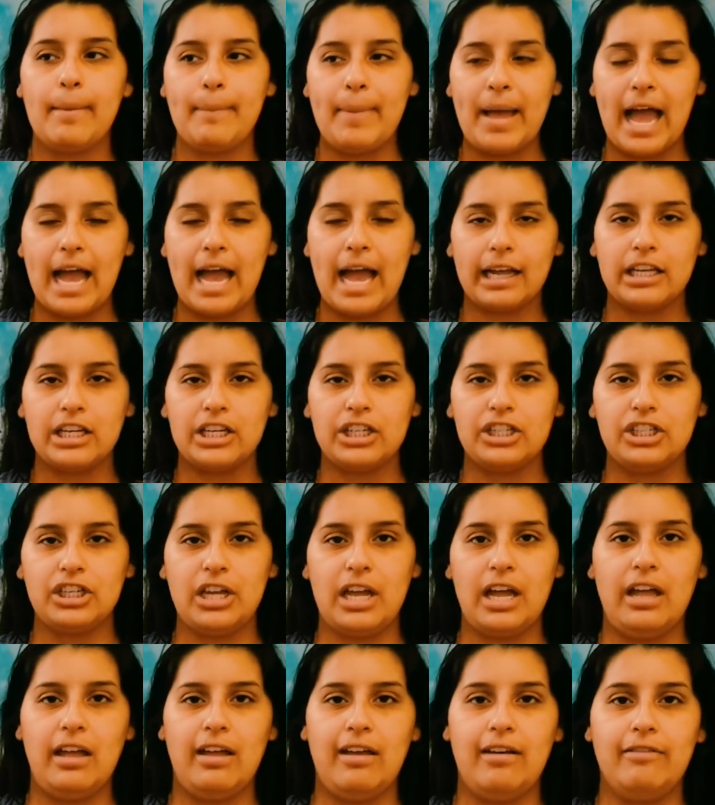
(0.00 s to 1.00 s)
package
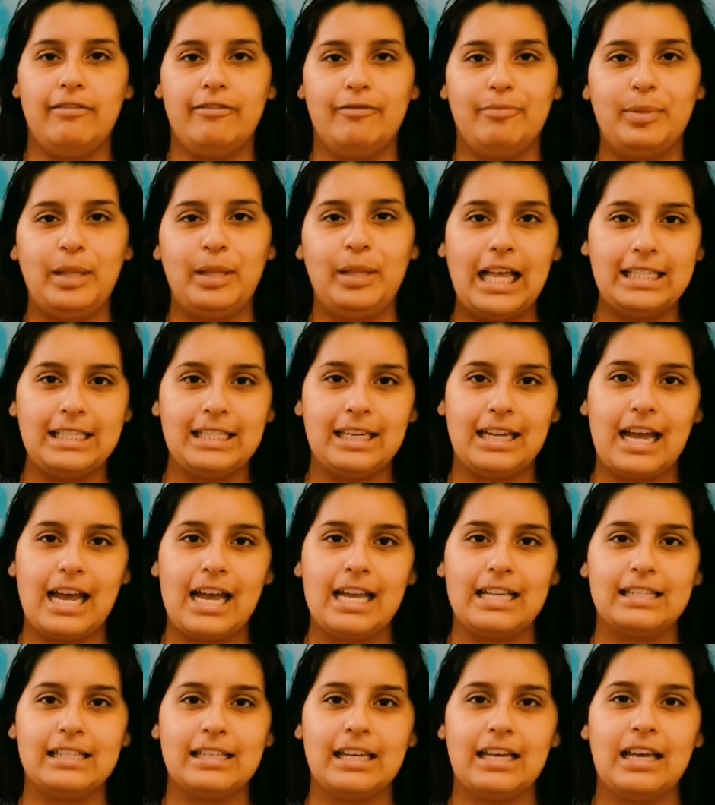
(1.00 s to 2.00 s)
of plastic
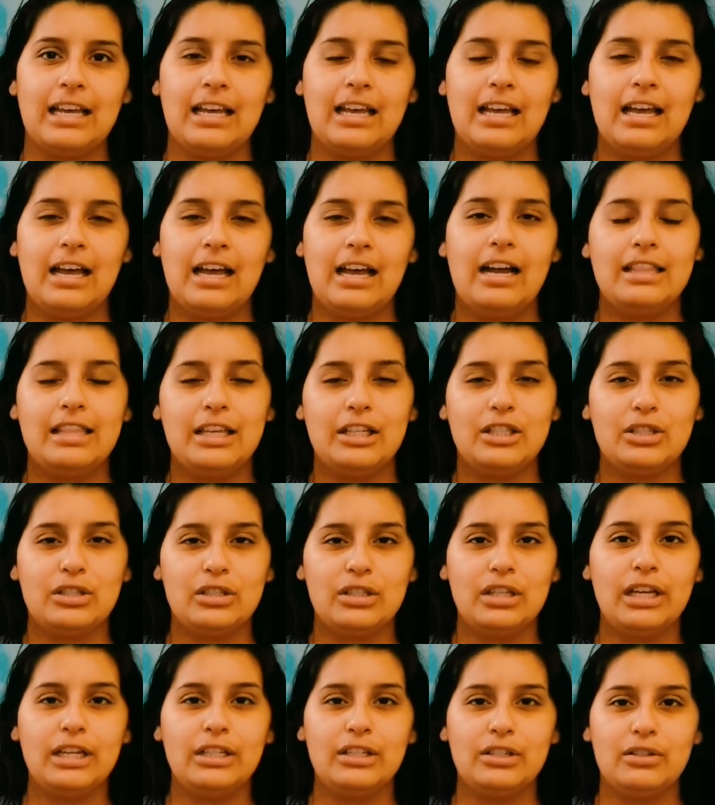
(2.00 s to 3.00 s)
eyes,
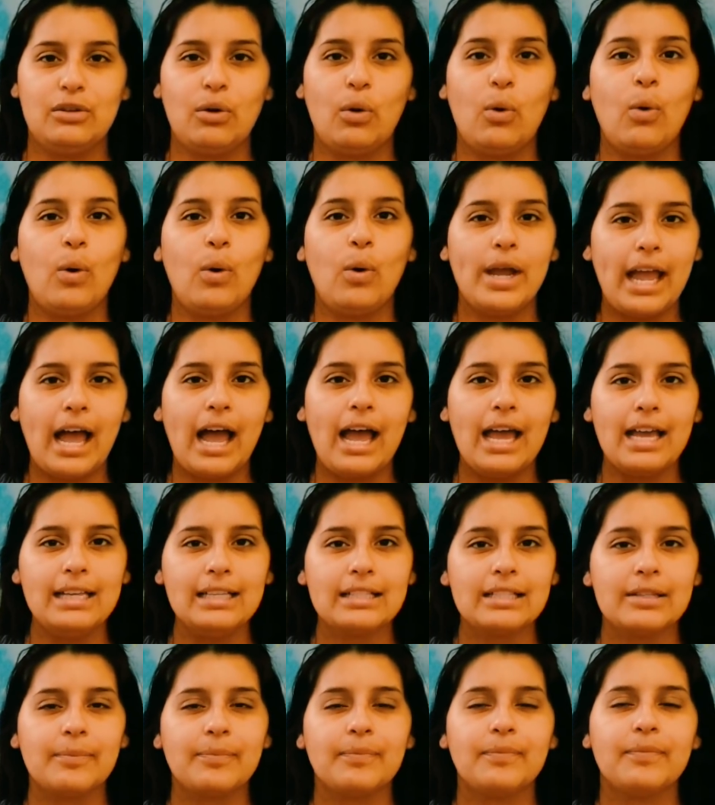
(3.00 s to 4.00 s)
the toy
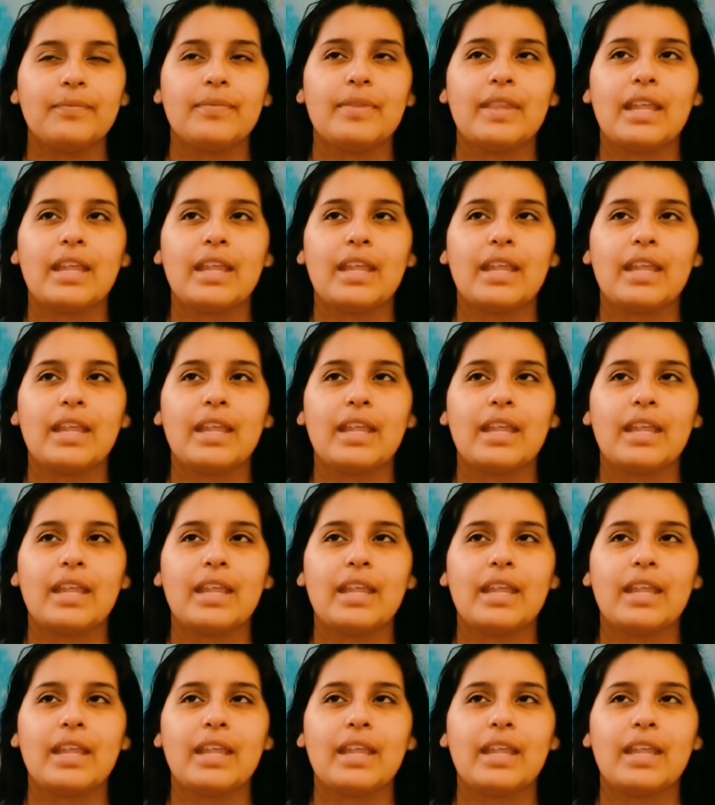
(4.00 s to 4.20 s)
eyes.